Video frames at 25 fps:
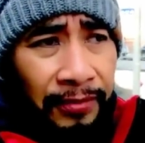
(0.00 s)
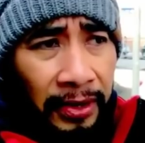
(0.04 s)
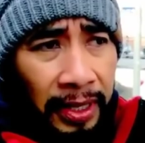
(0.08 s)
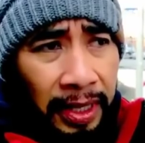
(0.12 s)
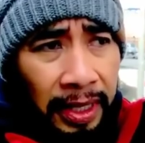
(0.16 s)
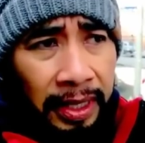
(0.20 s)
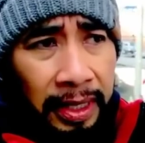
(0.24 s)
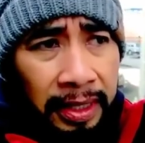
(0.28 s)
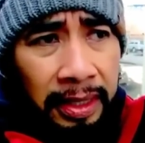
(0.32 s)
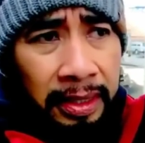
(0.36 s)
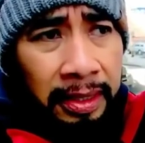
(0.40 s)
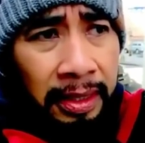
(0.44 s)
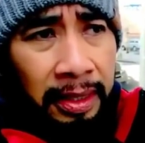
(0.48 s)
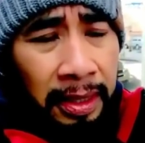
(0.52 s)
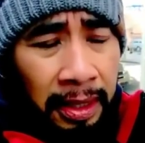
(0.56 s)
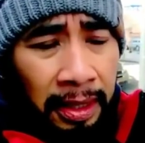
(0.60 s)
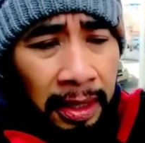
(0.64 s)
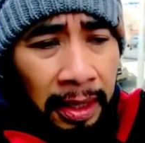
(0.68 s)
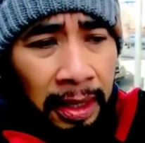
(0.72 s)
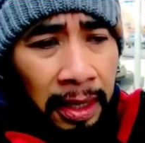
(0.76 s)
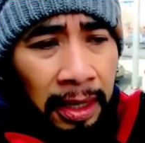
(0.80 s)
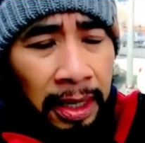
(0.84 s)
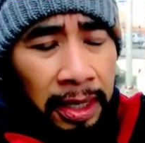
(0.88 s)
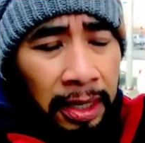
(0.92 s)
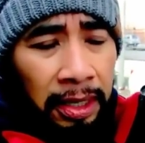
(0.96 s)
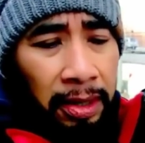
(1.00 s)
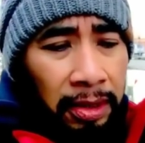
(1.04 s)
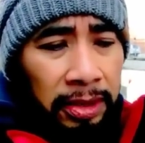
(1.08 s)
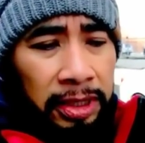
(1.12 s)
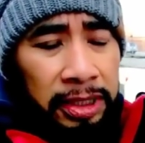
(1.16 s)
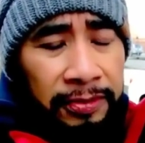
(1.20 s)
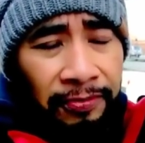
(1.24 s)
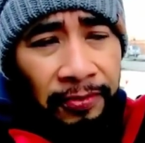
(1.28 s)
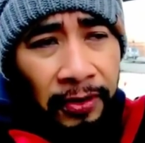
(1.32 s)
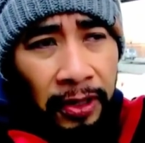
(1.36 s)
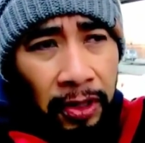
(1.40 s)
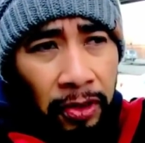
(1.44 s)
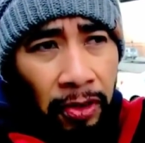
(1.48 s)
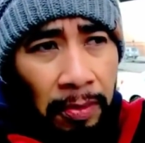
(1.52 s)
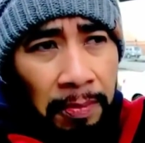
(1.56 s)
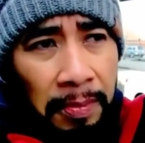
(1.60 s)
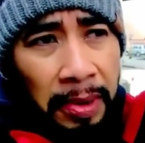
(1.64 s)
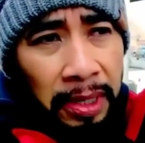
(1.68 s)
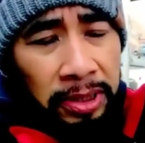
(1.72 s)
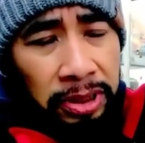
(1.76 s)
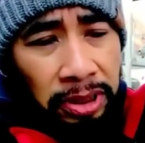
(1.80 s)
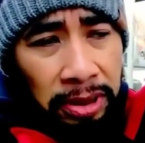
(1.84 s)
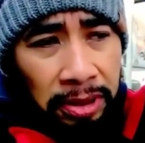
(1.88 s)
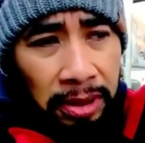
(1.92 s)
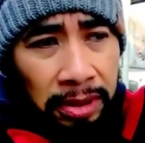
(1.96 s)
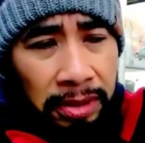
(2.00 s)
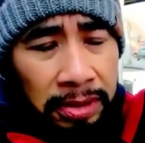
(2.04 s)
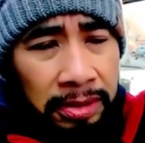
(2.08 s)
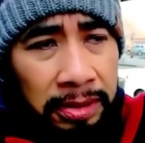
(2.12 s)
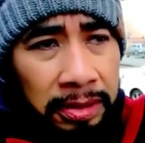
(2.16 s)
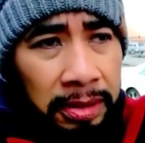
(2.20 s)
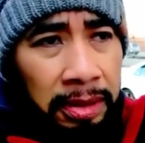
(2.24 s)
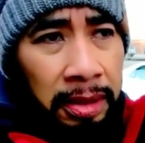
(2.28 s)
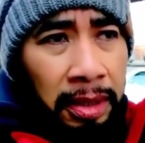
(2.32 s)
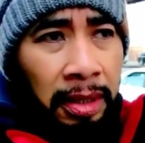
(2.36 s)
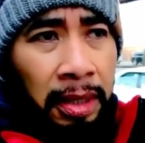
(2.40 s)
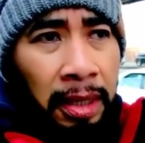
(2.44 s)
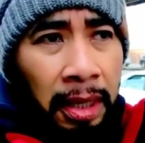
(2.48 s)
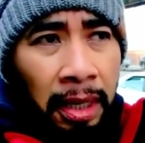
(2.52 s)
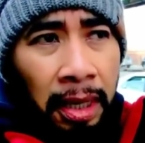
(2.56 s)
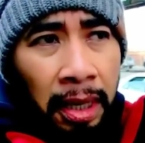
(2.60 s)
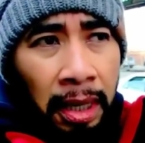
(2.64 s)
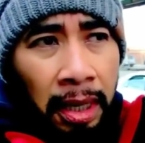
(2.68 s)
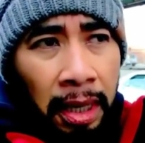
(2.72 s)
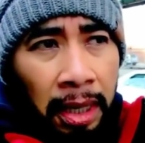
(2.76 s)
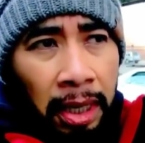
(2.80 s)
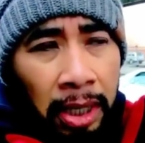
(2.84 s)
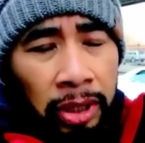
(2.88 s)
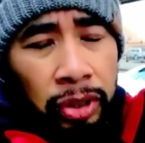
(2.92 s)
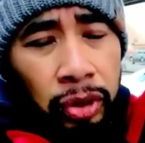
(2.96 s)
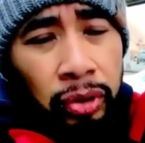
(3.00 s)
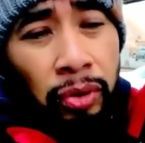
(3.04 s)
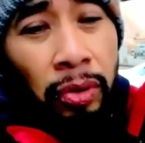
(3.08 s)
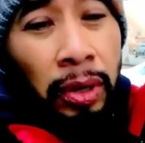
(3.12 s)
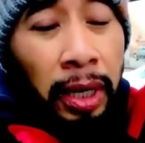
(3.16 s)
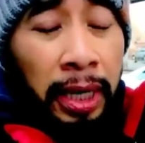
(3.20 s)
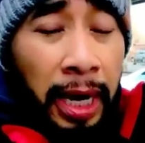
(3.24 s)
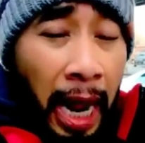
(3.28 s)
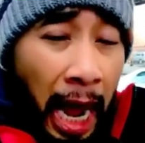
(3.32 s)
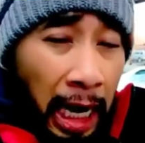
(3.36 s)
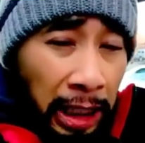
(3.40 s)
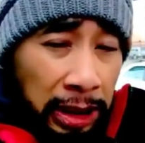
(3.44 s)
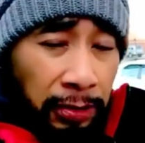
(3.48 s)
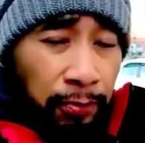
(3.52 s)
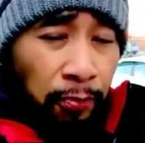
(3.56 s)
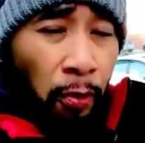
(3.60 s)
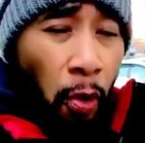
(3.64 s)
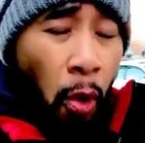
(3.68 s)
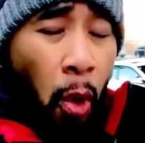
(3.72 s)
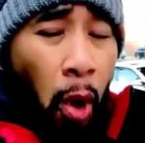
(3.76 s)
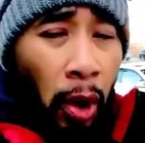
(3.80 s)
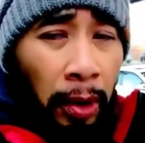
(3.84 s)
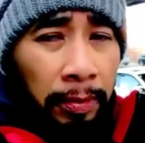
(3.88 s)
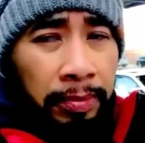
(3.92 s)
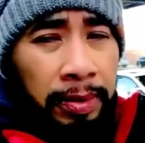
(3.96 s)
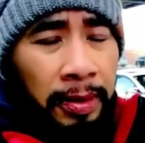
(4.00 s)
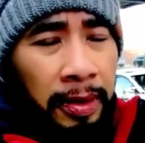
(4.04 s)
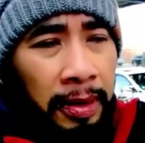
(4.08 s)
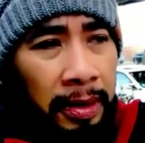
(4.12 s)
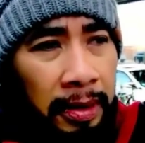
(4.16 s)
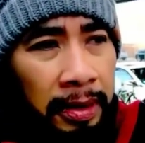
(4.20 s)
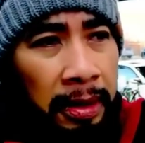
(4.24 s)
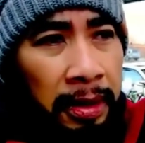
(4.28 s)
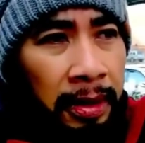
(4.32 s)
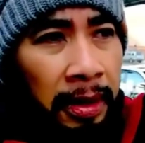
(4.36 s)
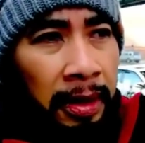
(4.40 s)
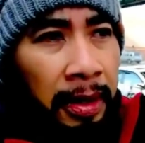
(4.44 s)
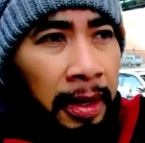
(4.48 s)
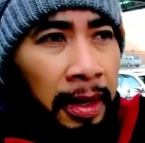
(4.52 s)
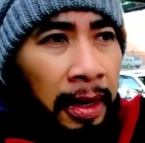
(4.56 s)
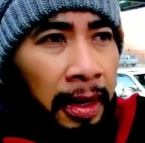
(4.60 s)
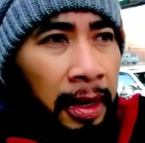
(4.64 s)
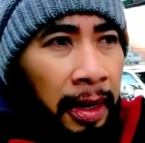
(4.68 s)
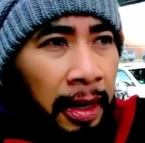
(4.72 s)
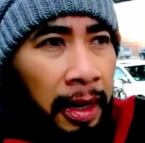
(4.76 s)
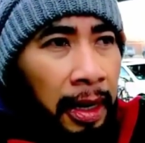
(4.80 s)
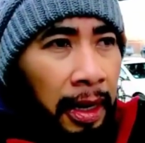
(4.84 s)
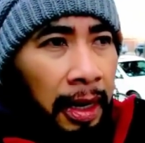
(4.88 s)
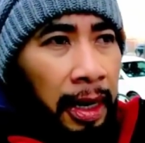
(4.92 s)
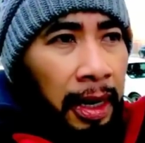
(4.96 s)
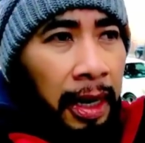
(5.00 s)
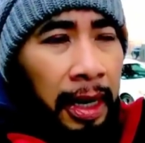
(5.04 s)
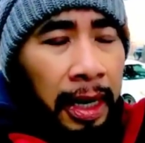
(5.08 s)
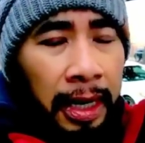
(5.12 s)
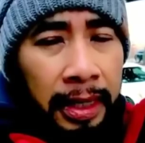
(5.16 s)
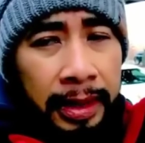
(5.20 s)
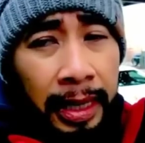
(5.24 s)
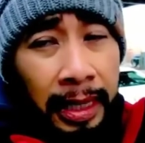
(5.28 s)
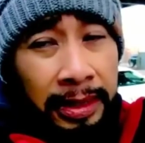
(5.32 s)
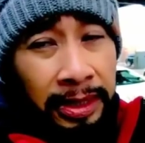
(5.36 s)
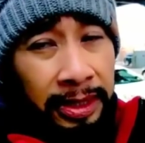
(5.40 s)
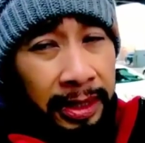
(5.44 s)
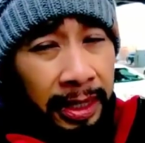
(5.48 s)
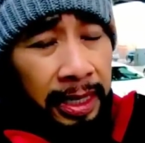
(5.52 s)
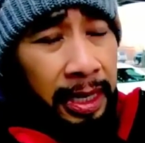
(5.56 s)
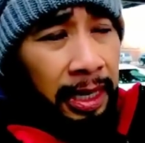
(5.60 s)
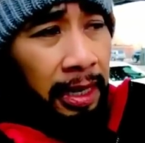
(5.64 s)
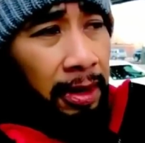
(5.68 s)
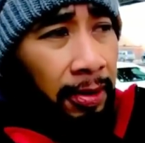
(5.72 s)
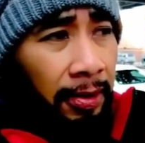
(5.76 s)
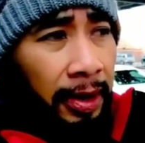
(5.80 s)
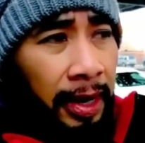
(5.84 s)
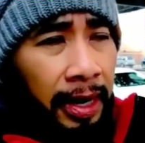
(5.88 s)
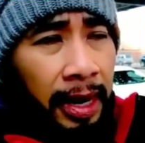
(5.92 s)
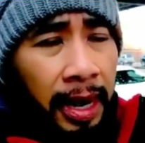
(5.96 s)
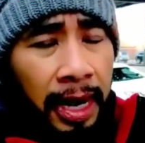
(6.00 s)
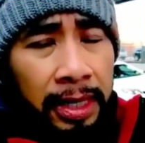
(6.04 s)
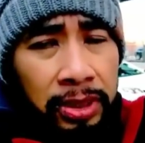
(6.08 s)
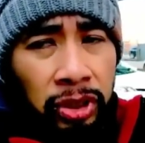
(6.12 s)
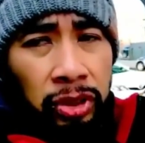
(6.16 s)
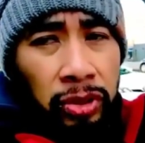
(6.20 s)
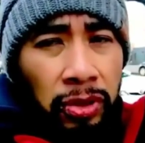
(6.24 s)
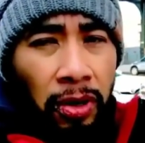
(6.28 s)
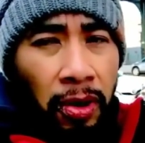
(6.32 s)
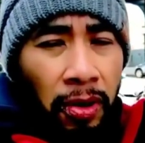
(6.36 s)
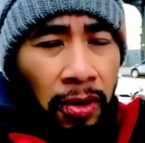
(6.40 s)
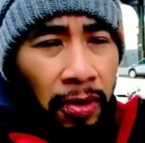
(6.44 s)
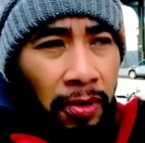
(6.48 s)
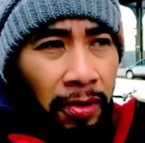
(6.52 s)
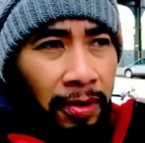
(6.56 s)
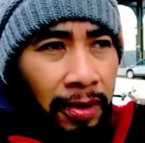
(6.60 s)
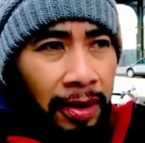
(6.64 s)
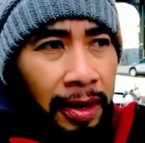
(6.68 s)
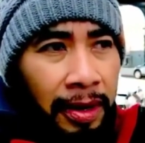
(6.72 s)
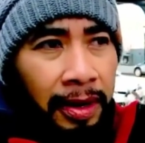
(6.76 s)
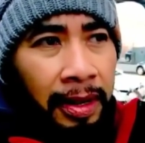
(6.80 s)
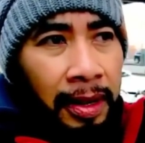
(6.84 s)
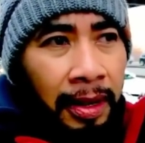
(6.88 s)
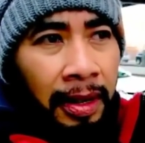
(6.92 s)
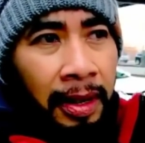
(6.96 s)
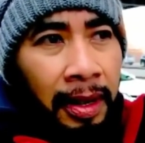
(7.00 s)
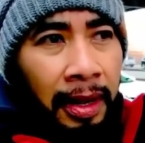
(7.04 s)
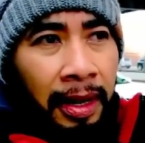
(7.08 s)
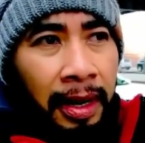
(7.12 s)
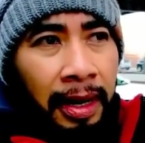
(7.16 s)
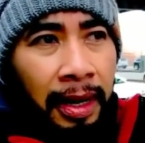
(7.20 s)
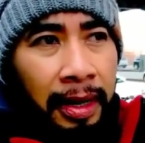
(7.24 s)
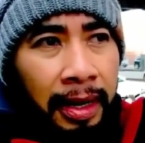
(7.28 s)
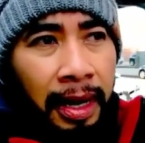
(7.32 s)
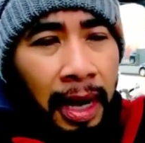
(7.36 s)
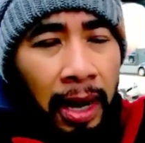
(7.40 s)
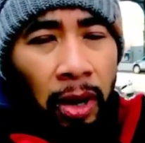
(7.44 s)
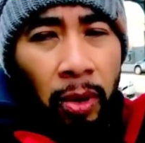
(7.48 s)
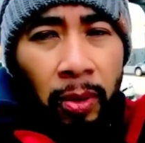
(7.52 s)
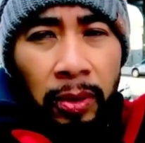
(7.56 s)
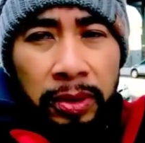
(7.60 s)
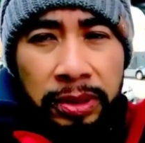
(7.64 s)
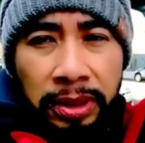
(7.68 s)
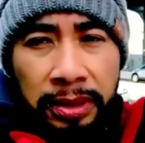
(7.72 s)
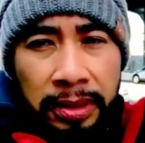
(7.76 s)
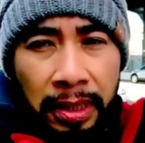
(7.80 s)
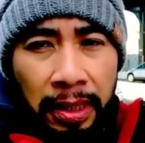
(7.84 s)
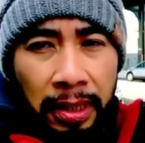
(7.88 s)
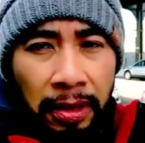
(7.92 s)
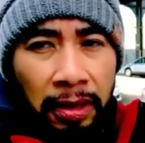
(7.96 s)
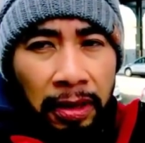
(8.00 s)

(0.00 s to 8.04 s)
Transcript: feel it. You know, just feel your muscle. Do a nice form. That's the key. All right, guys. So, like I always say,